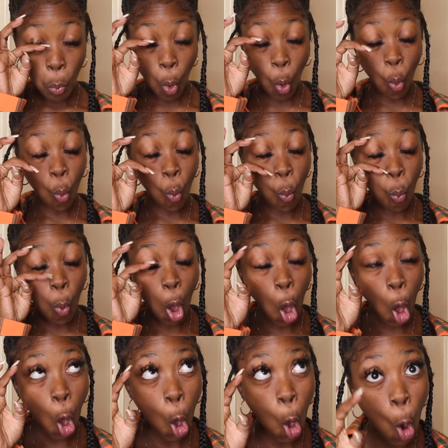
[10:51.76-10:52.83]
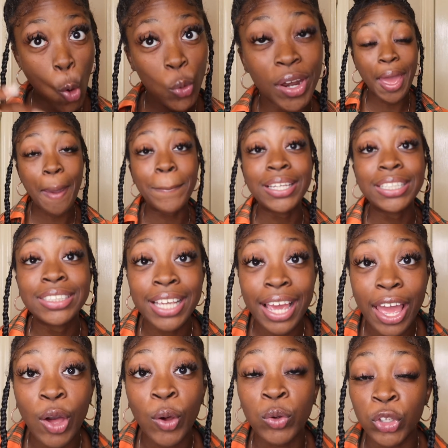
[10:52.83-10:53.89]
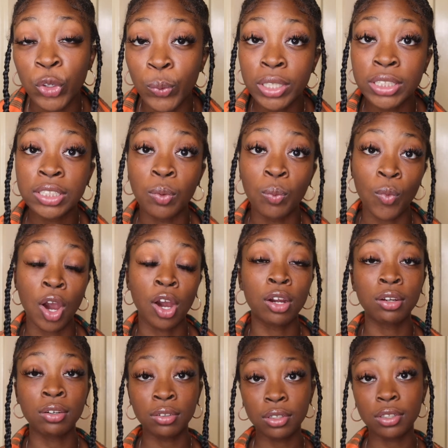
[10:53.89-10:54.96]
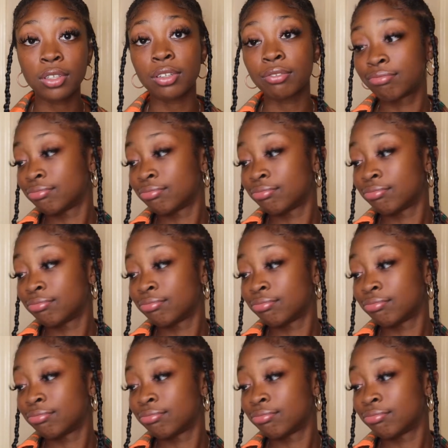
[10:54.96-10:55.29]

Woo, woo, let me tell you, it's some work.